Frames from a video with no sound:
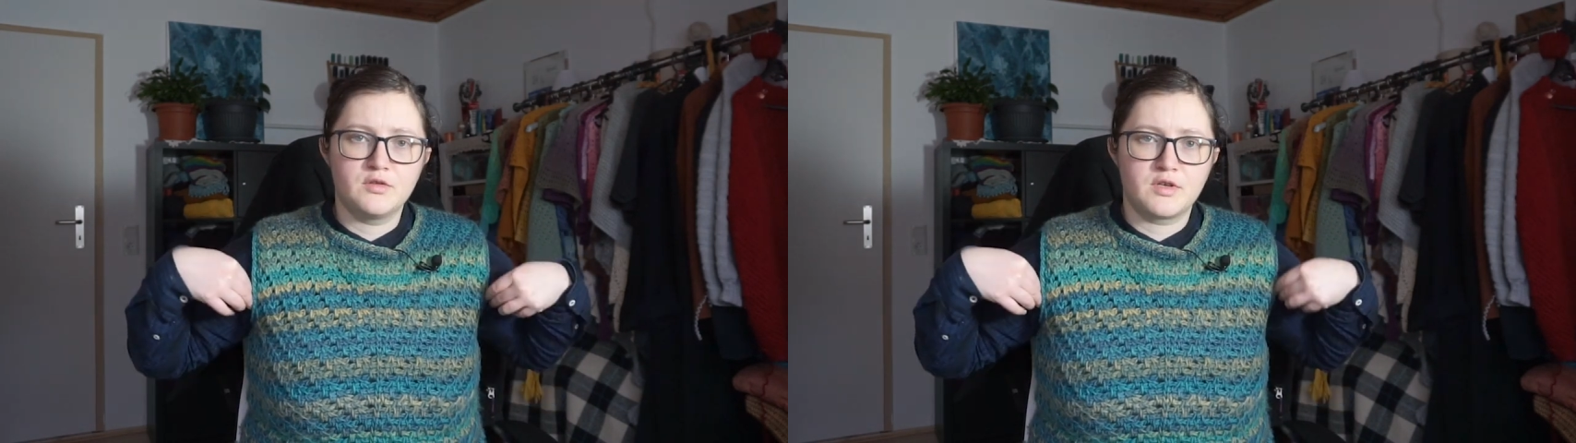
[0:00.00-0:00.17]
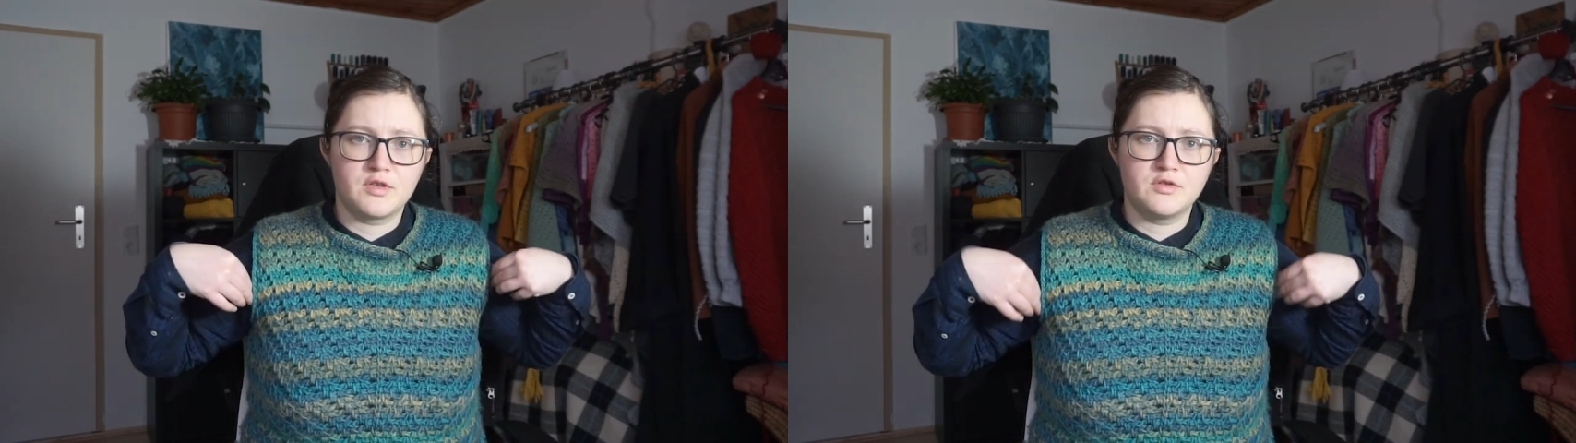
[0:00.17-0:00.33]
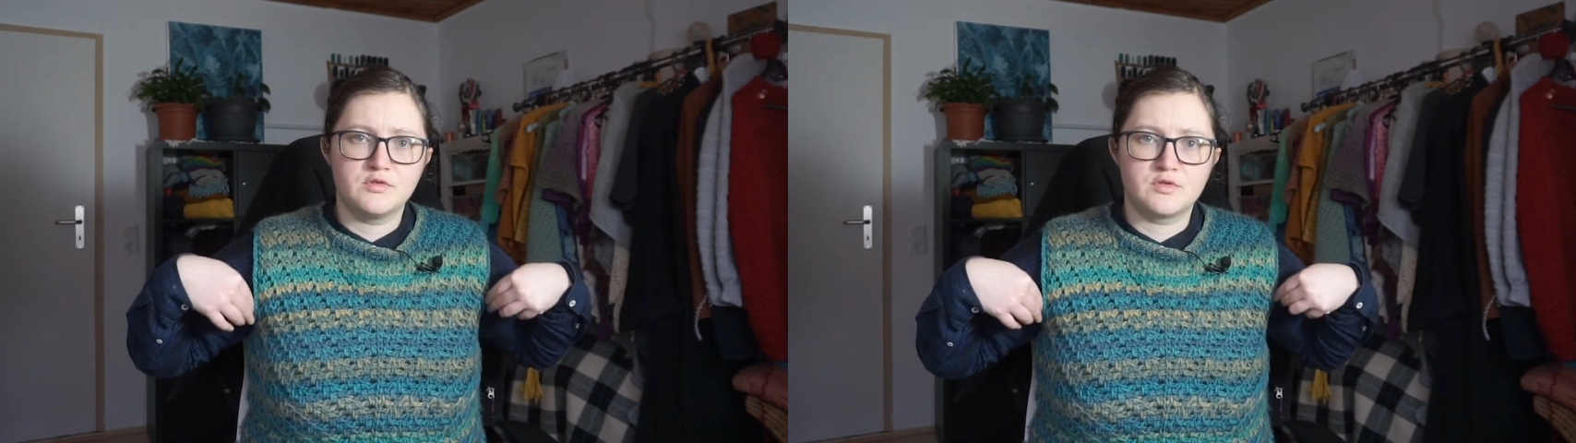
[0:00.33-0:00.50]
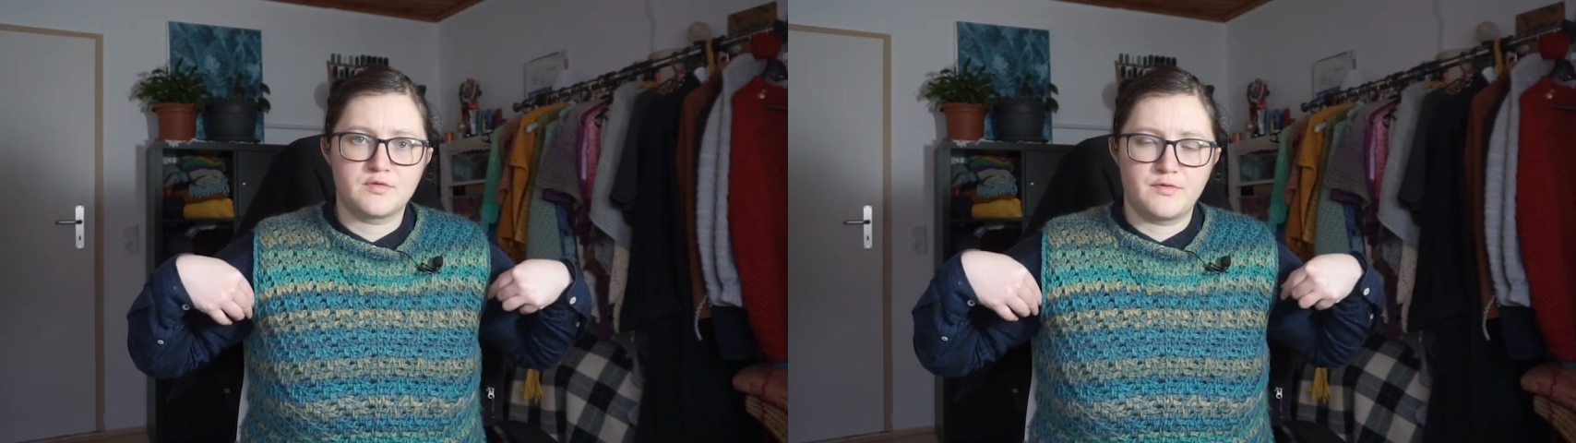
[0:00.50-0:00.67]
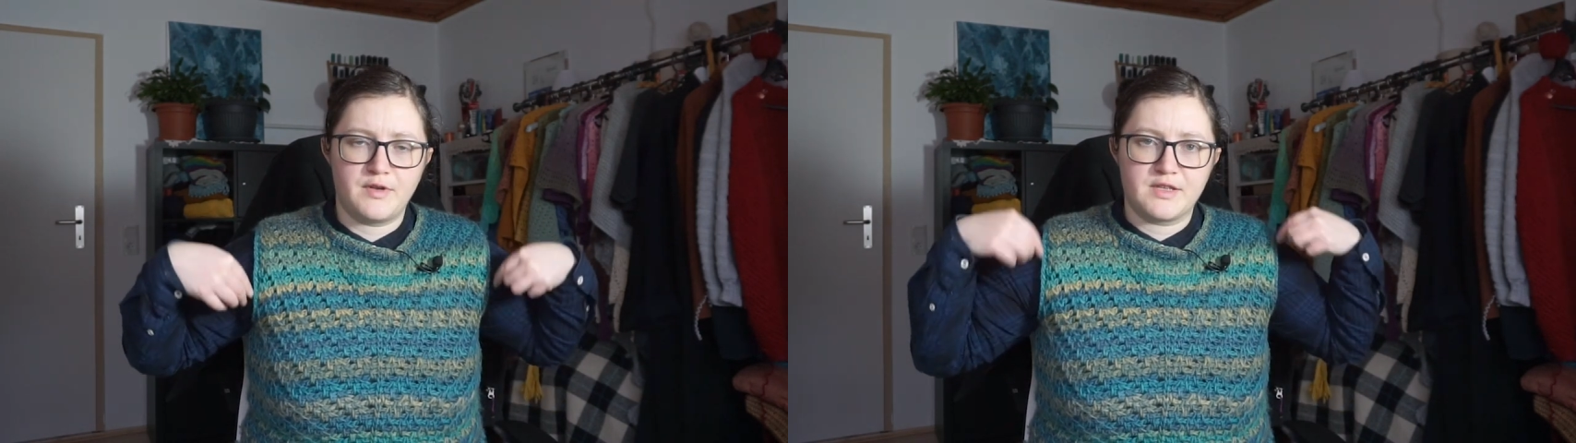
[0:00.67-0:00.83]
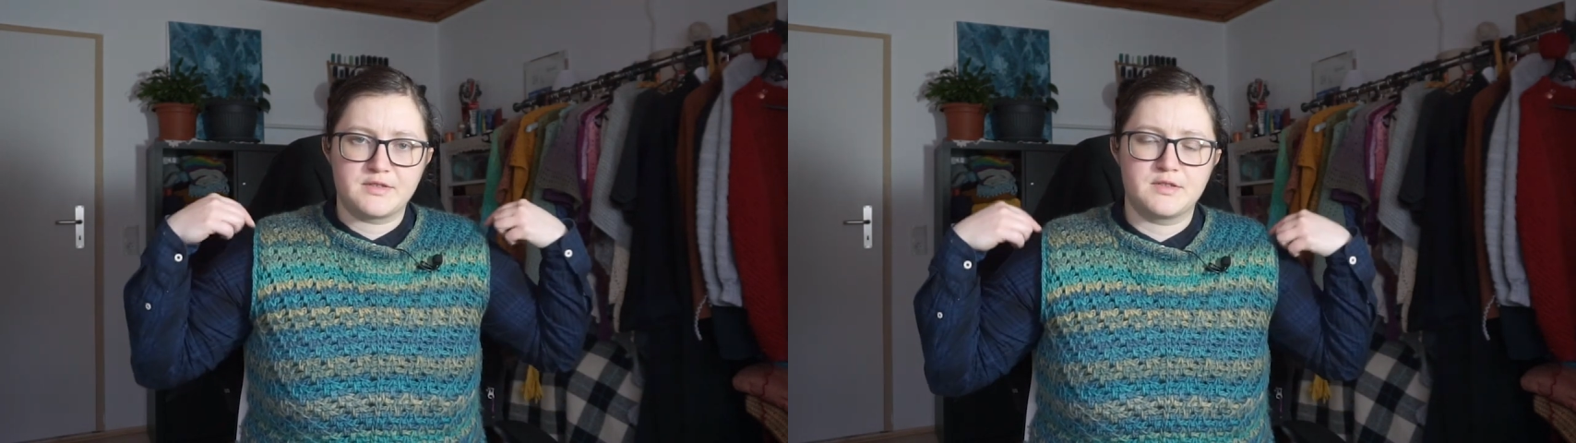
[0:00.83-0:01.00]
you can use
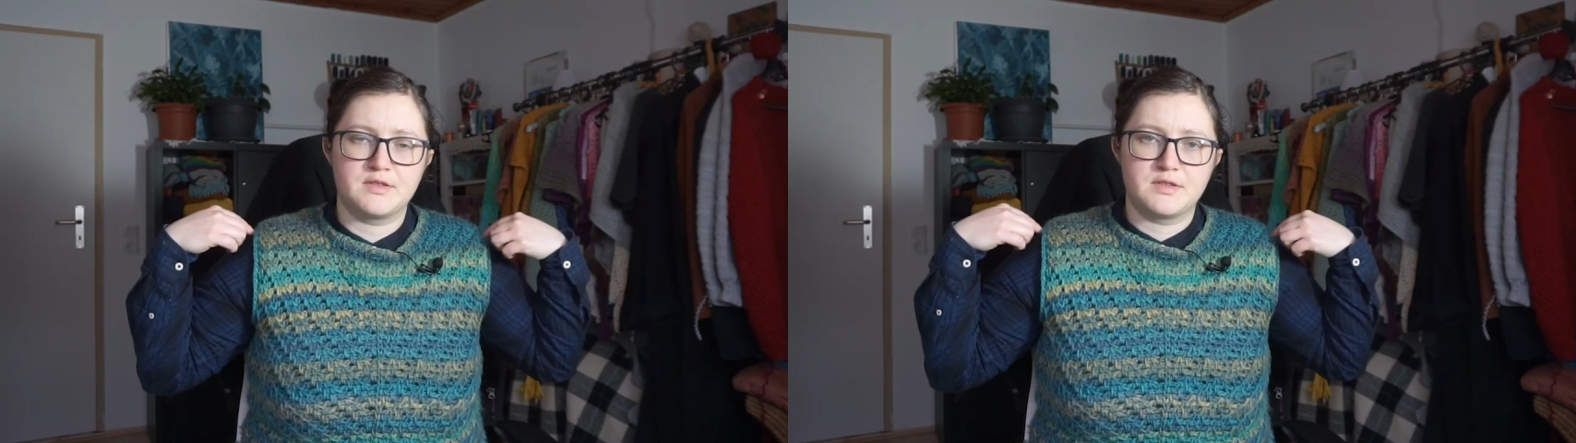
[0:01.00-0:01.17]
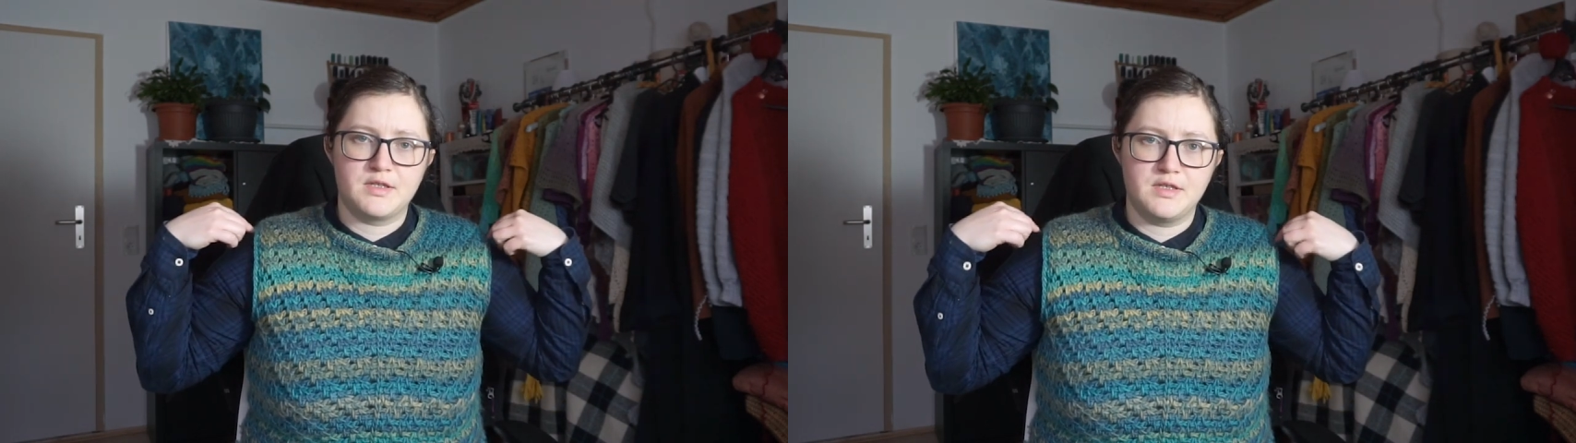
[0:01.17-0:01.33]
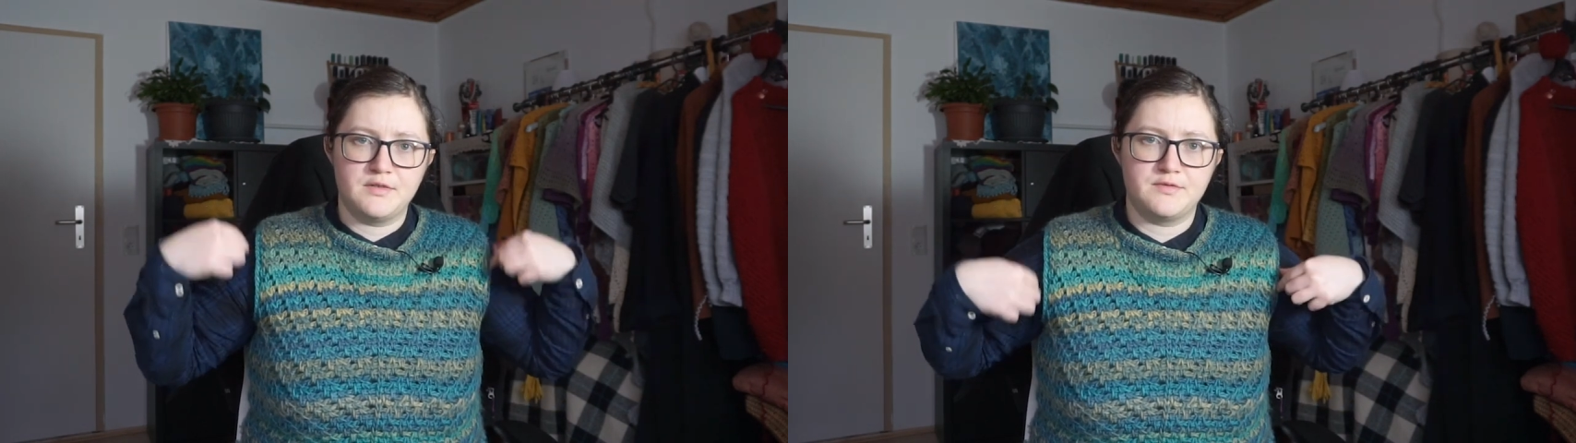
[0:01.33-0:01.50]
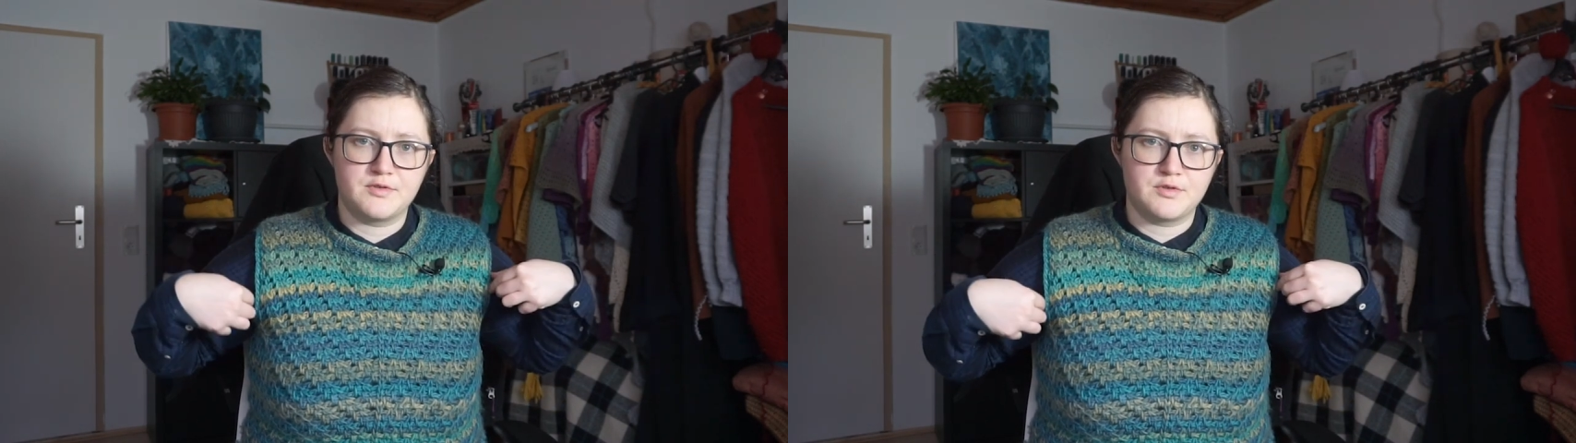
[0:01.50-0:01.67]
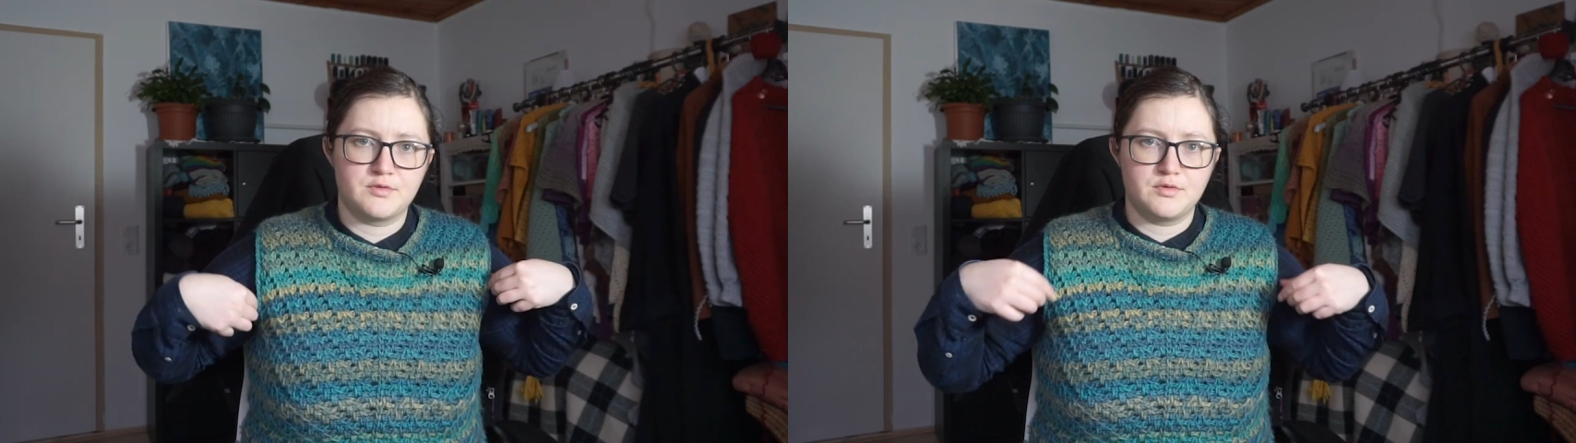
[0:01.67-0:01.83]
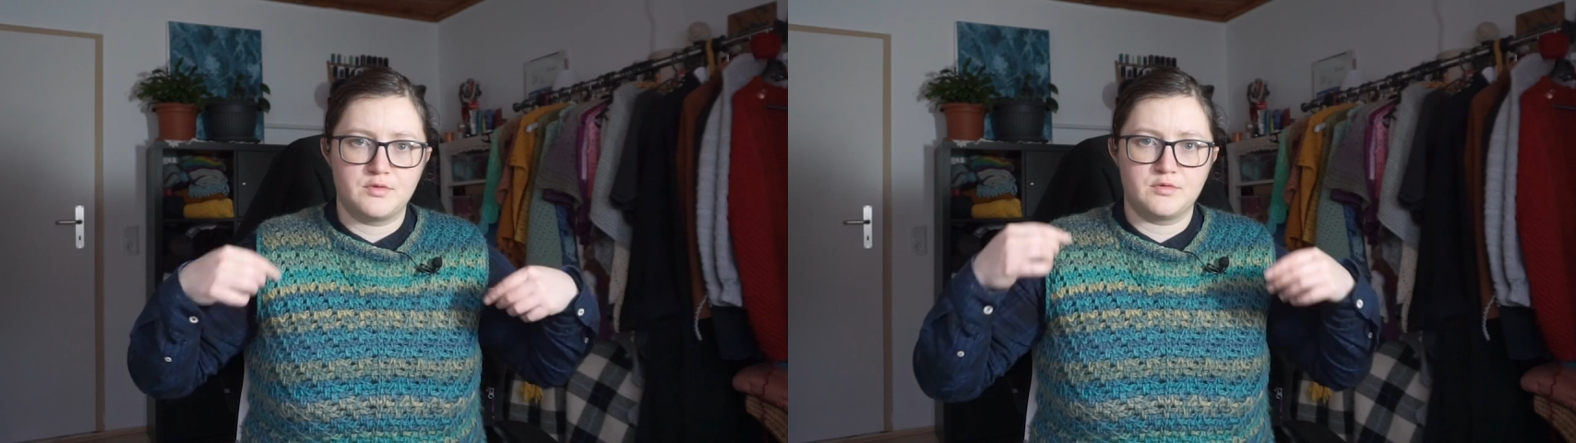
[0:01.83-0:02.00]
flat sleeves,
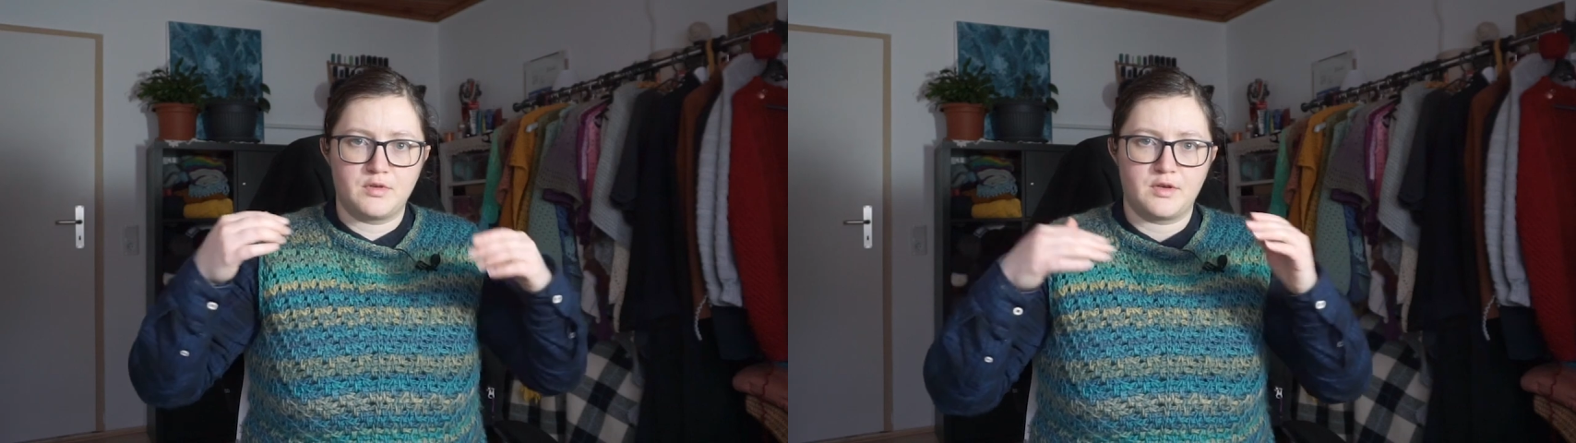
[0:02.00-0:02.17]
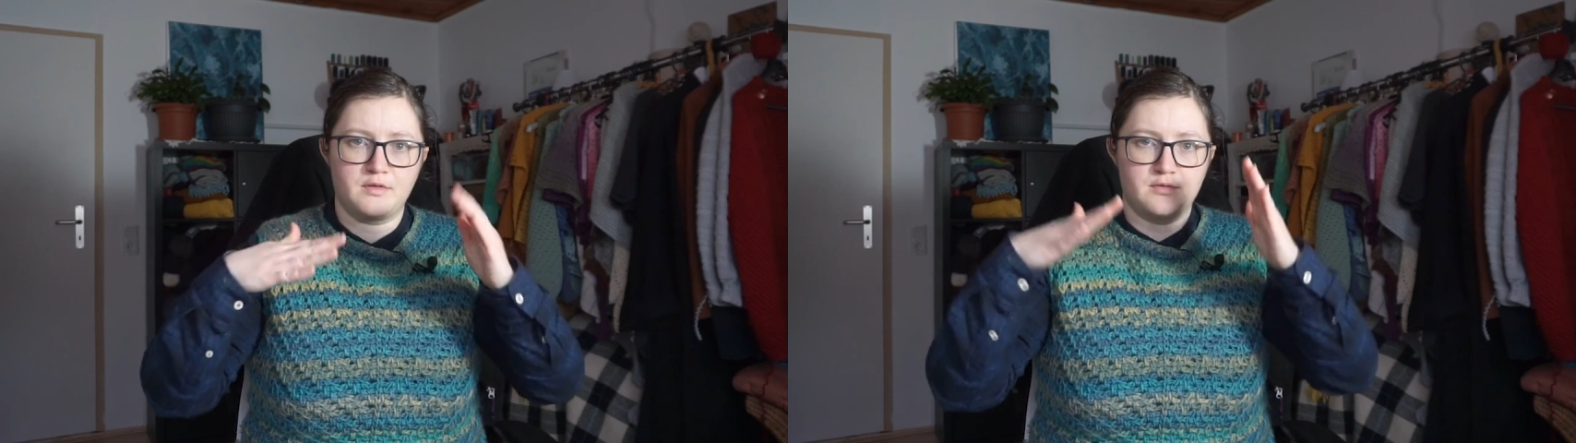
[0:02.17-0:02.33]
so you don't